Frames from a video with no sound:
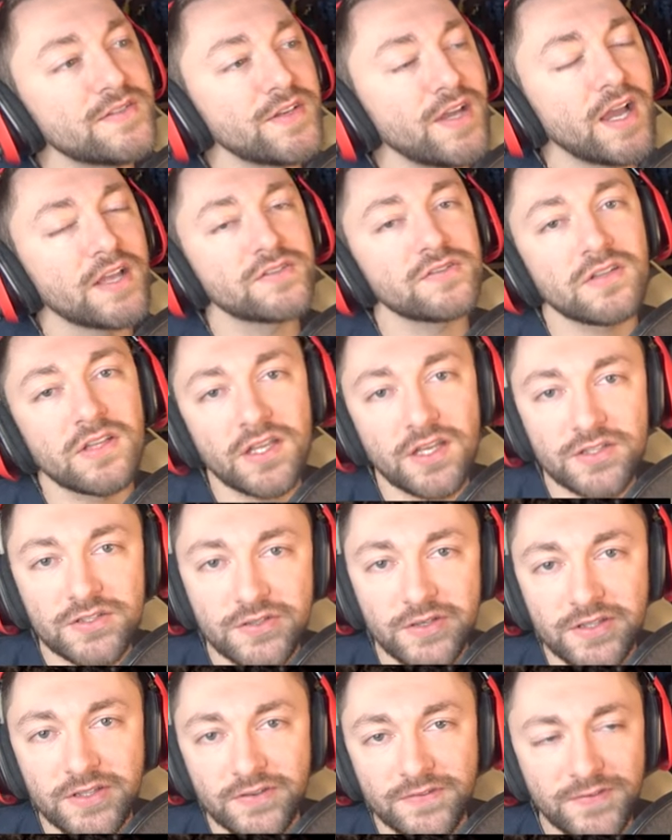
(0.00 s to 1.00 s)
You guys really
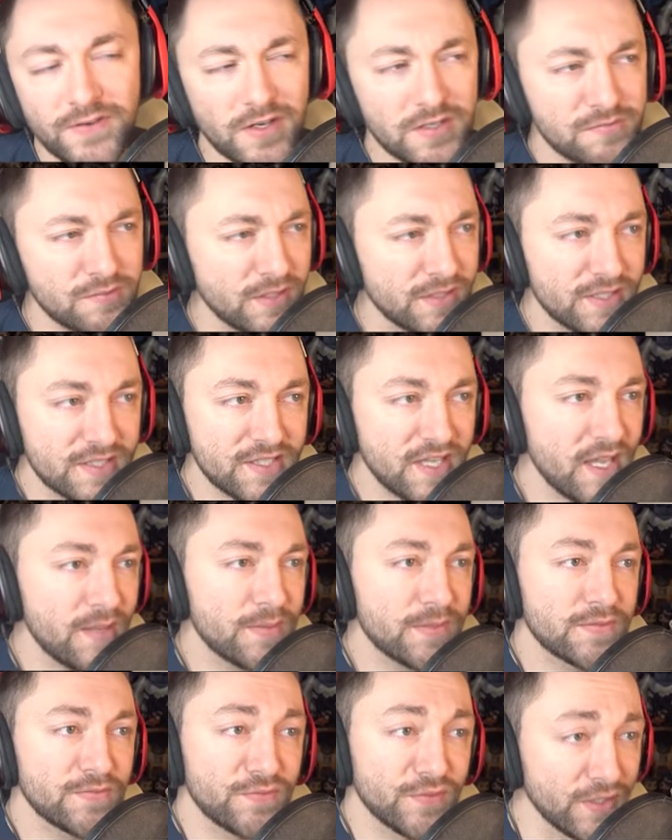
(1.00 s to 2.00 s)
enjoyed the first one. This game
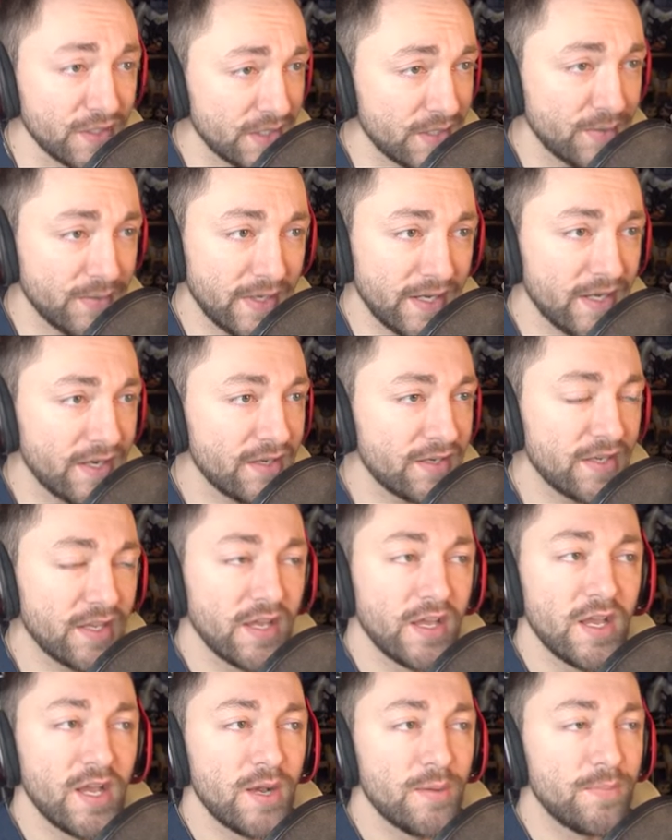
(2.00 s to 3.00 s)
is really weird,
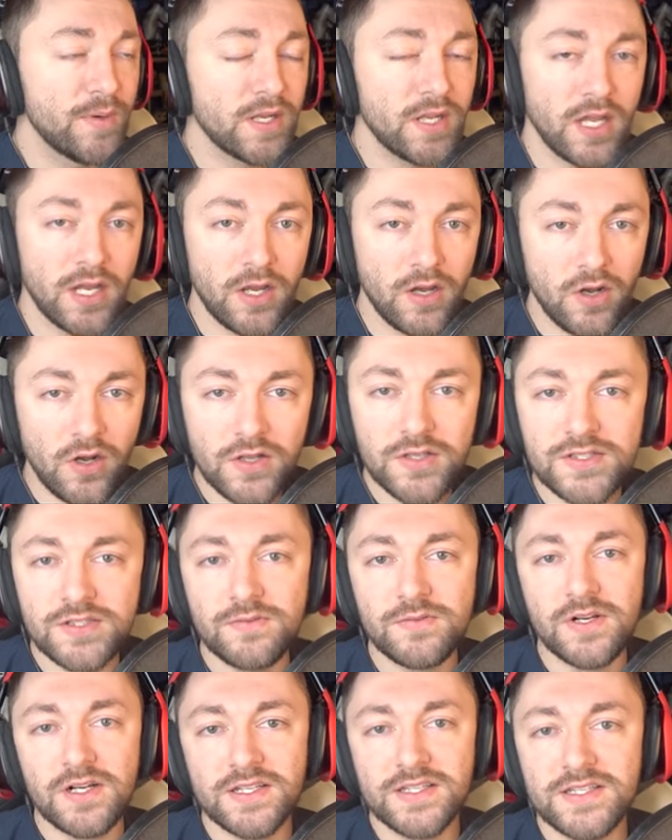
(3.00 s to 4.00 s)
but I
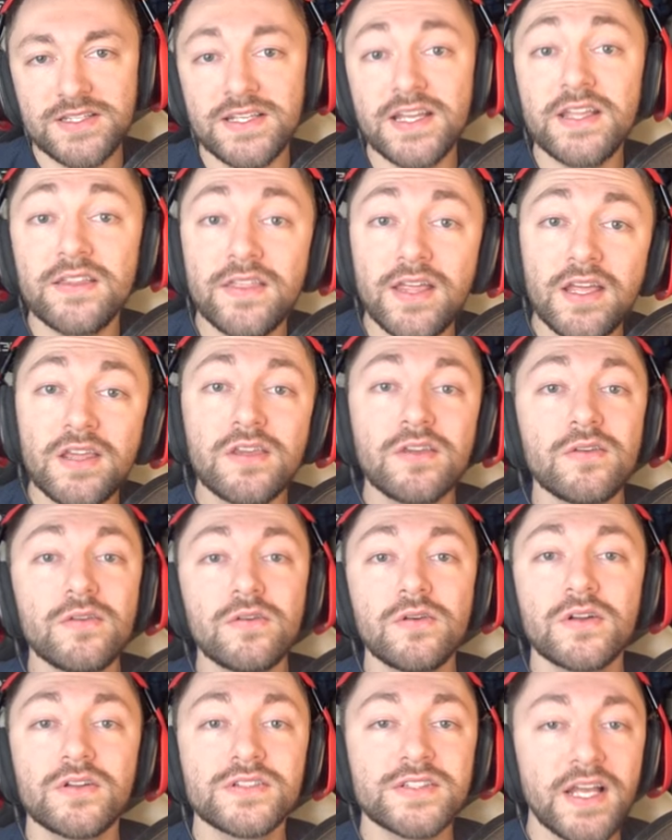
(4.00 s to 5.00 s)
also wanted to say thank
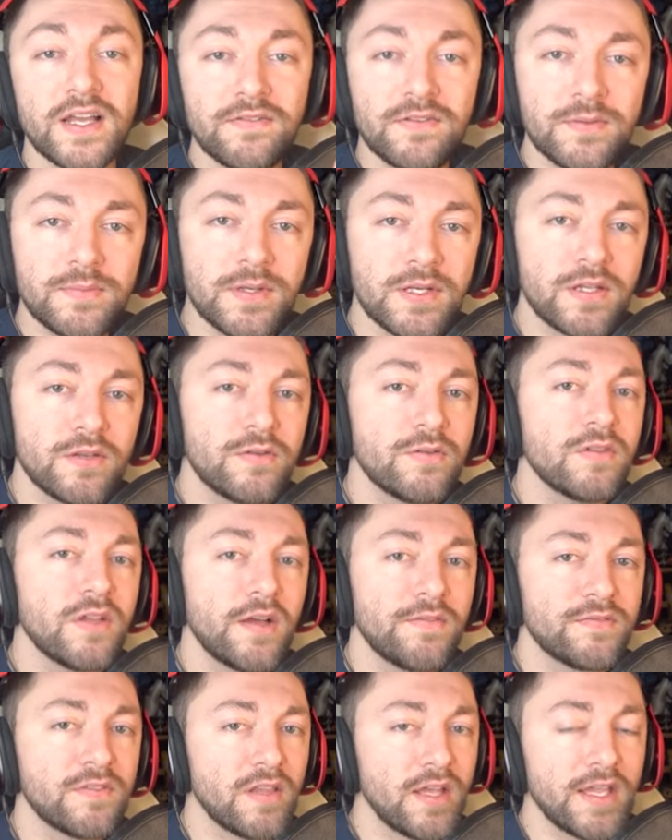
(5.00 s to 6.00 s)
you to everybody who
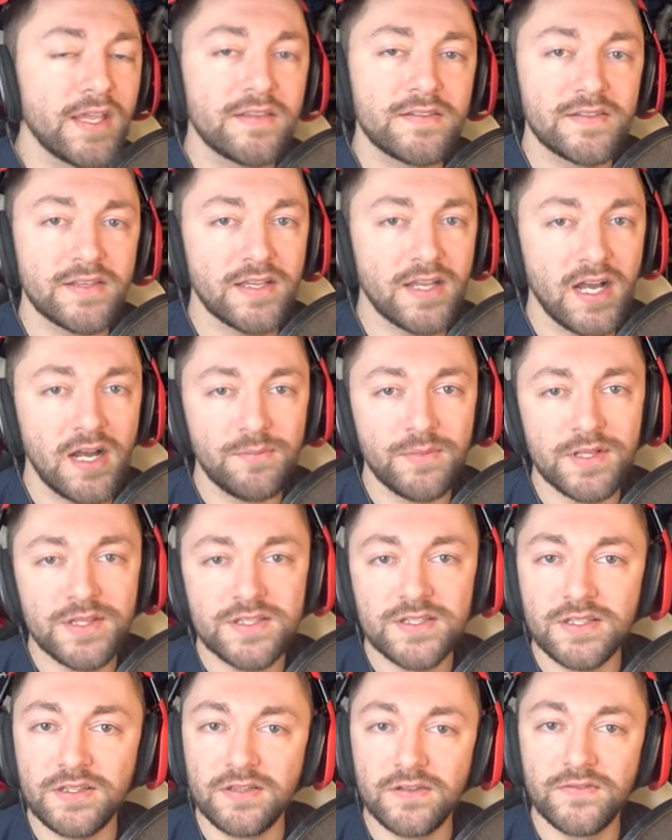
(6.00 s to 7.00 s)
left likes and
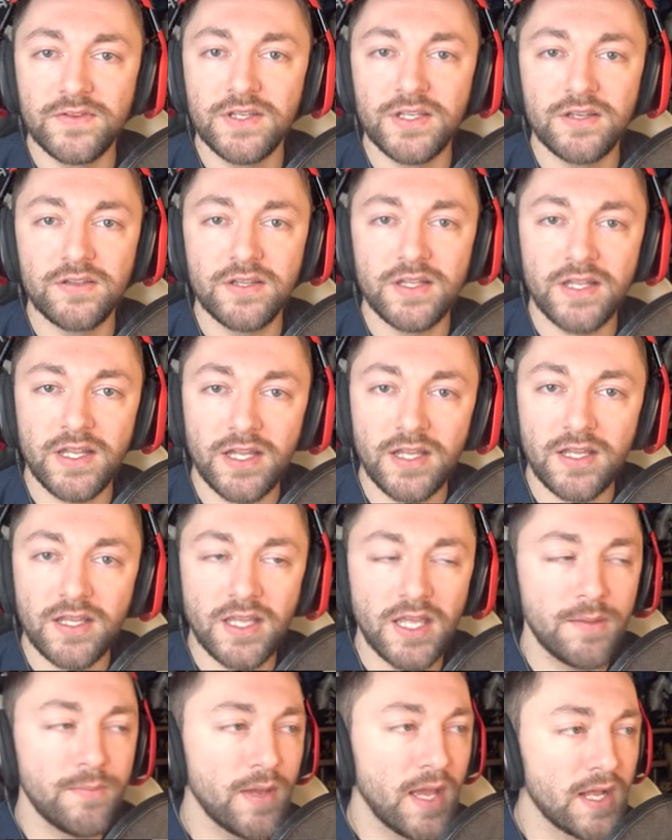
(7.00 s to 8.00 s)
comments on the video that I
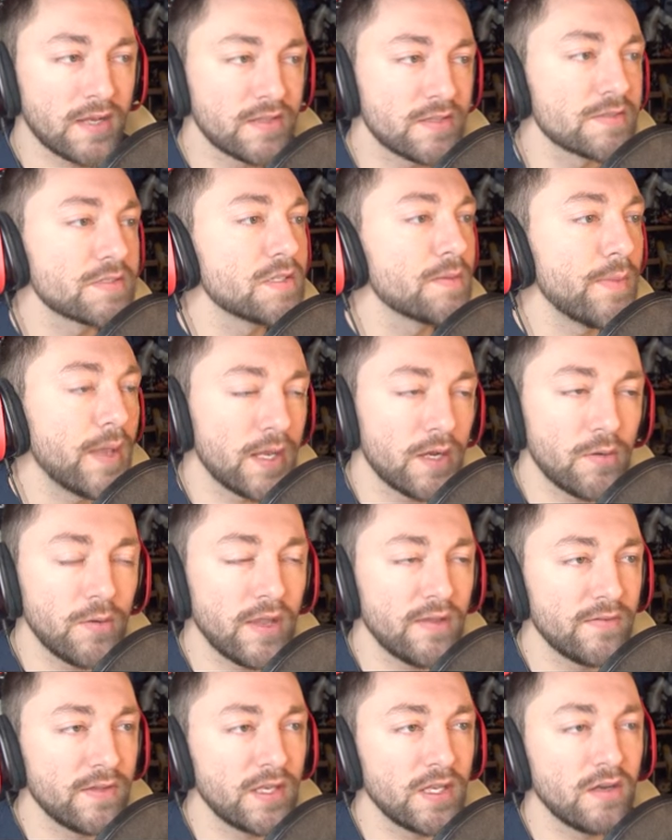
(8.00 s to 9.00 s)
came back, the Tomato
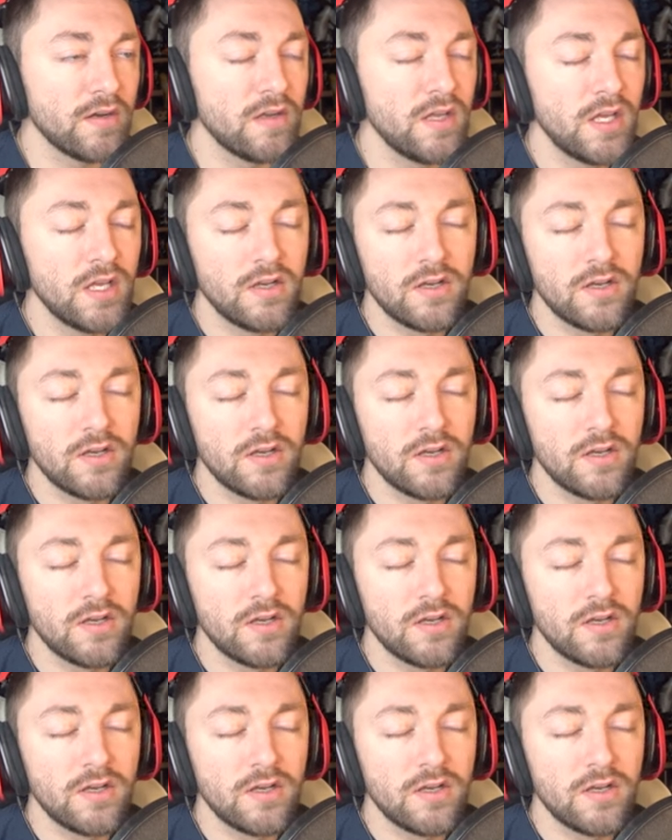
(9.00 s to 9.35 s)
Way video.